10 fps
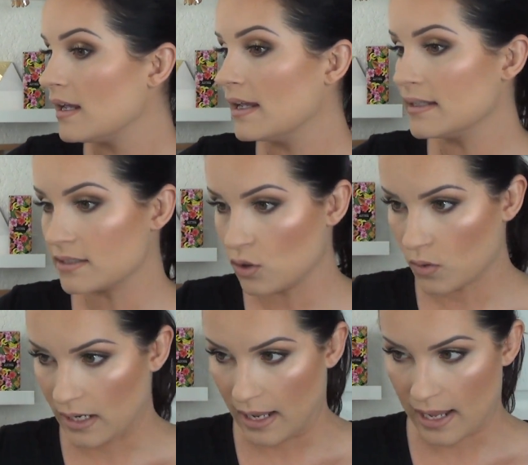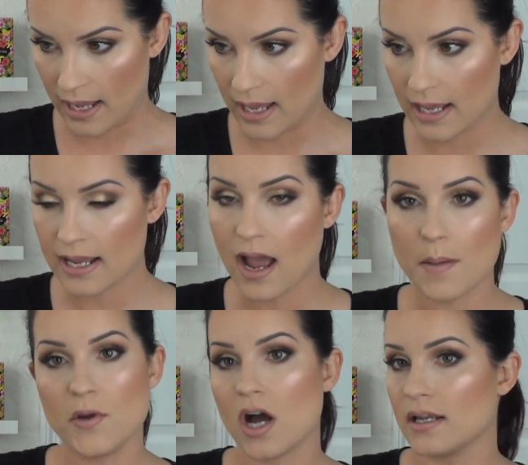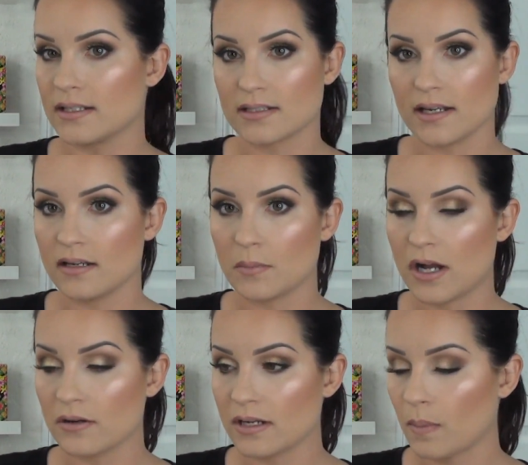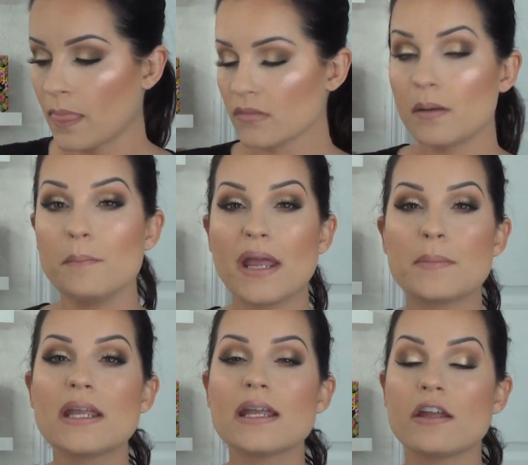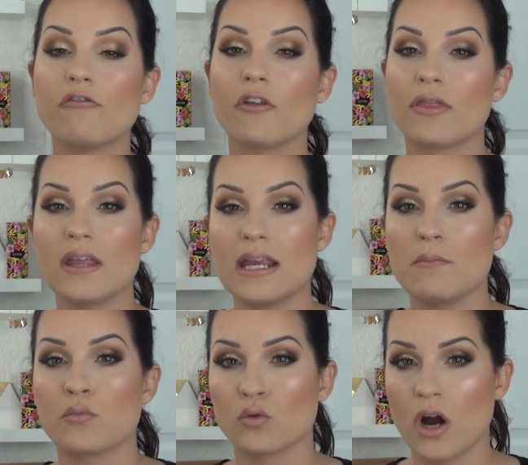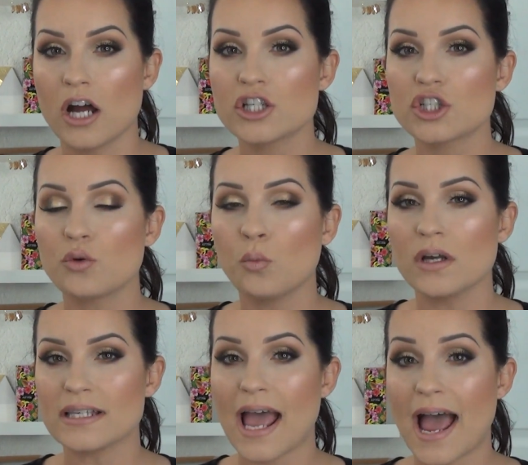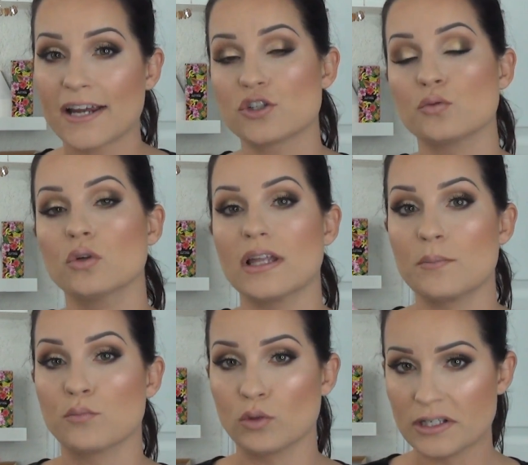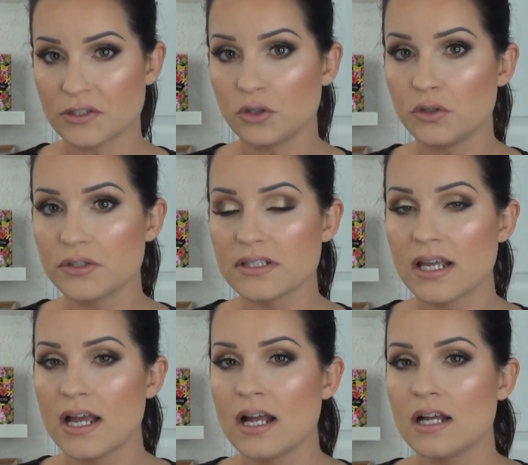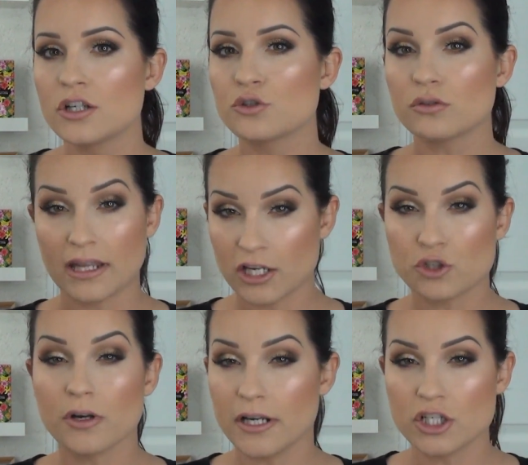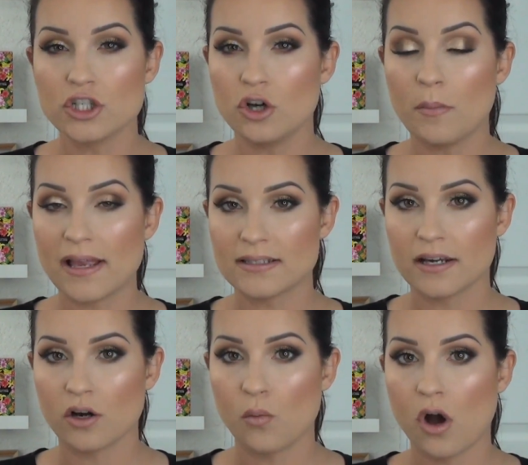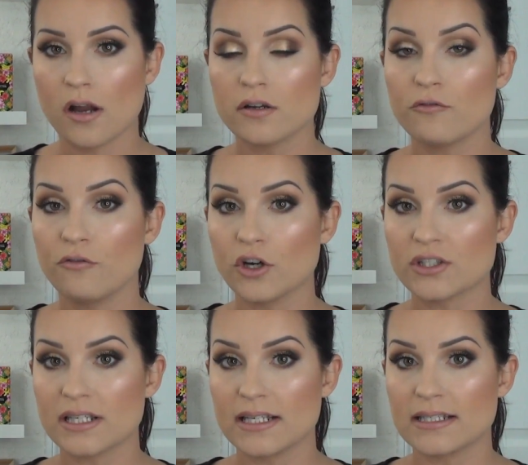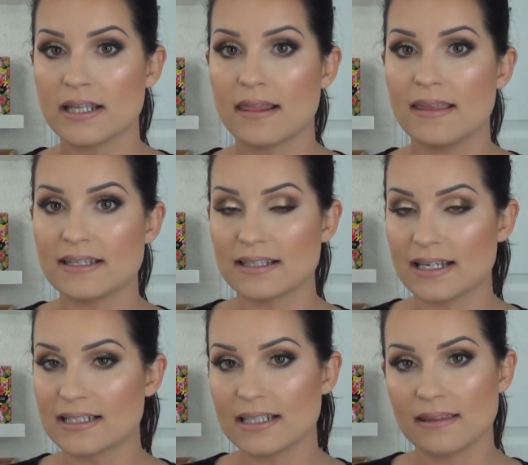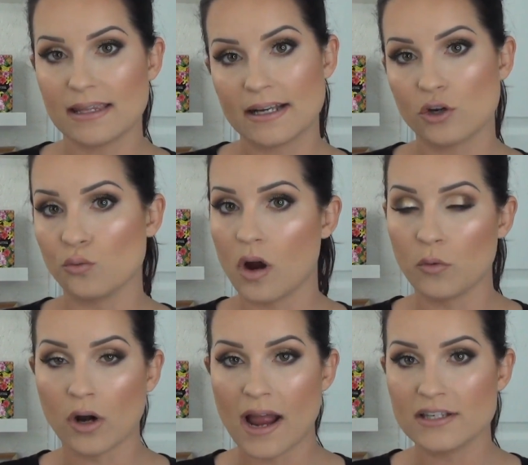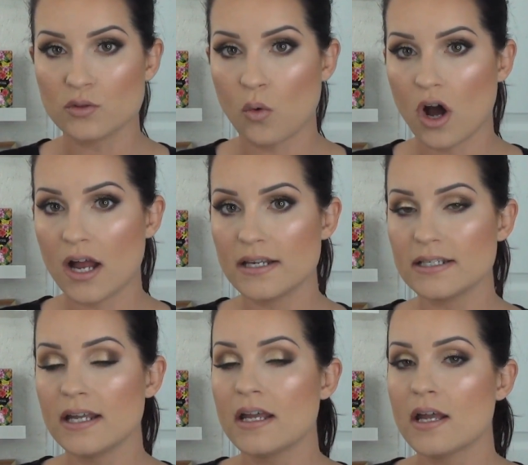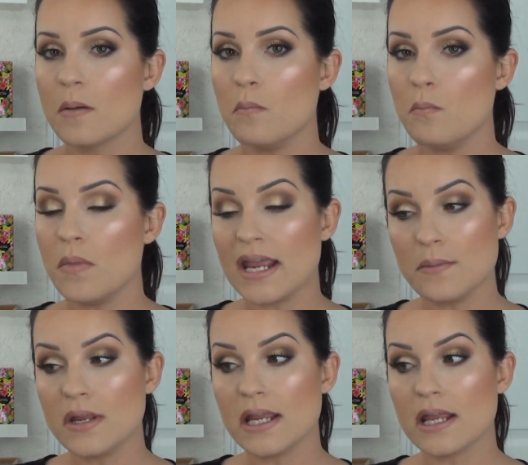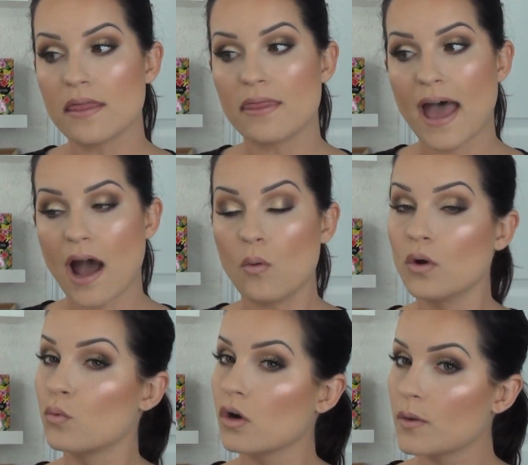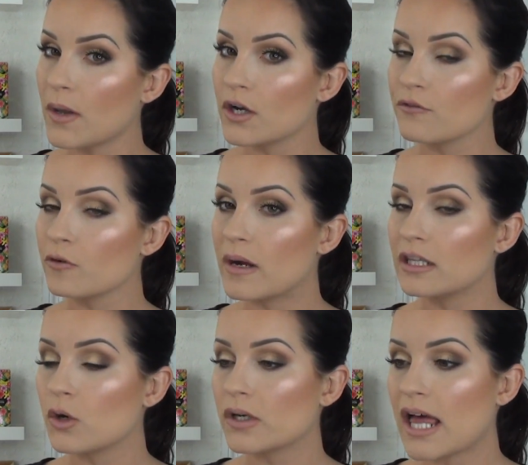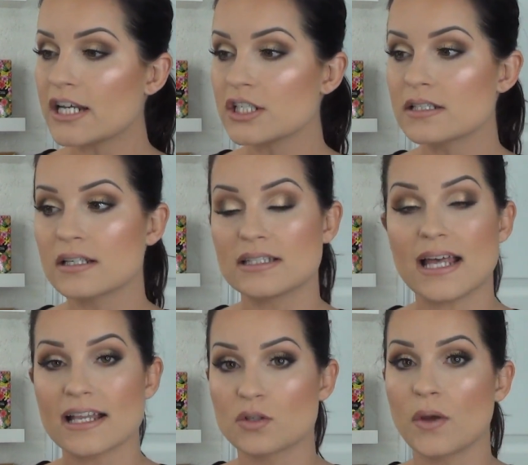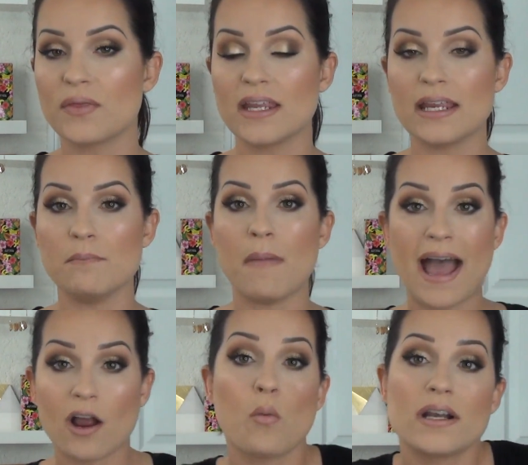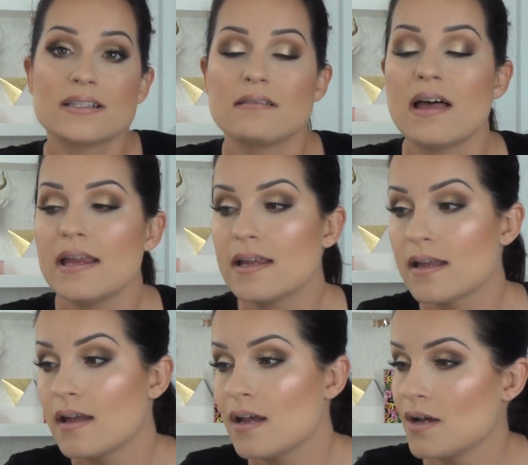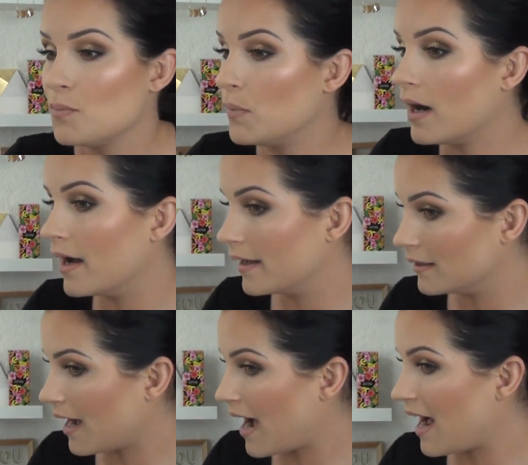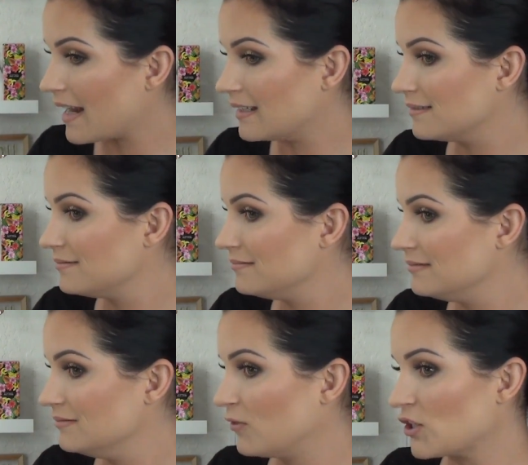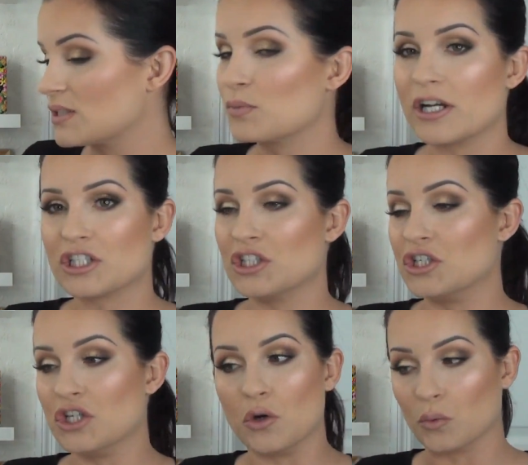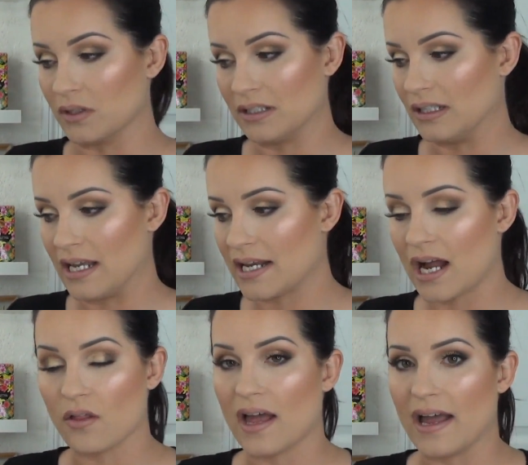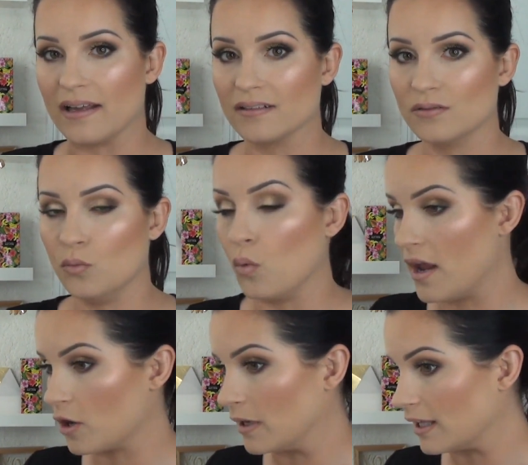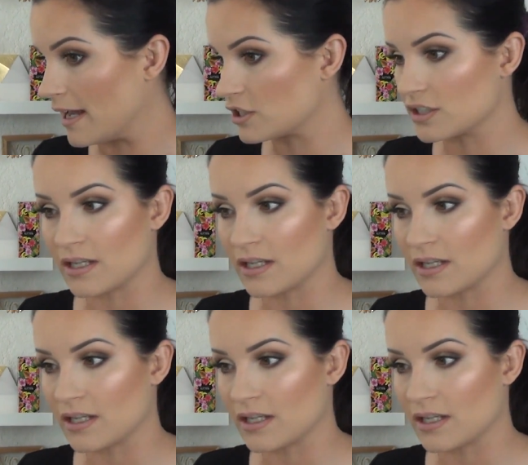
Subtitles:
It's okay. I'm not excited about it. Maybe if the brush was actual like bristles, like a traditional mascara wand versus this like synthetic rubberized wand, maybe that would work better for my lower lashes because that's what the MAC one is like. But first impression, don't really like how that went on my lashes.